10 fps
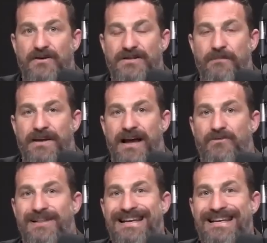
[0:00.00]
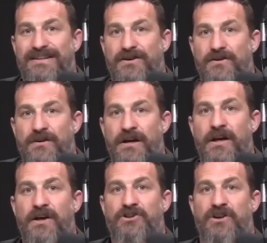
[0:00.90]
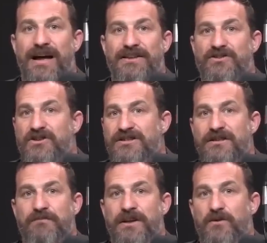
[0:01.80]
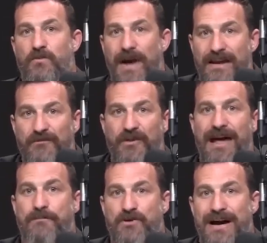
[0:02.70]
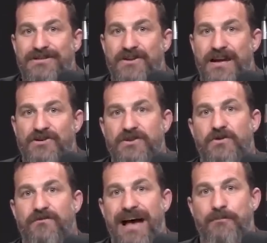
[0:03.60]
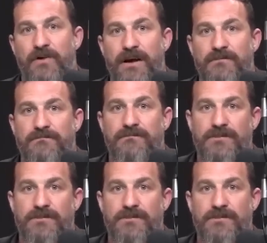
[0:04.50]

to do something I really need to do, should I just simply wait for that procrastination to evaporate?